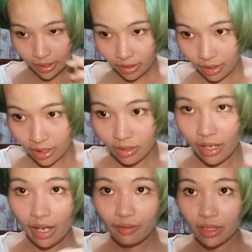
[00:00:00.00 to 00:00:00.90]
Alright, so
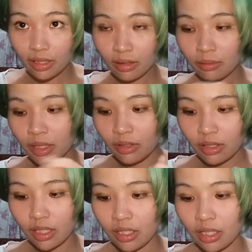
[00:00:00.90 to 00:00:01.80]
I have a little
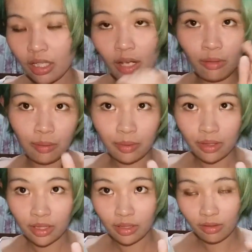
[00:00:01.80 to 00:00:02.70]
mirror here, and I will
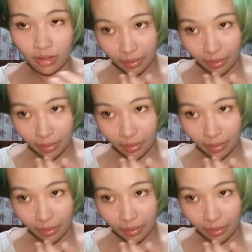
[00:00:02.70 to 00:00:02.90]
put it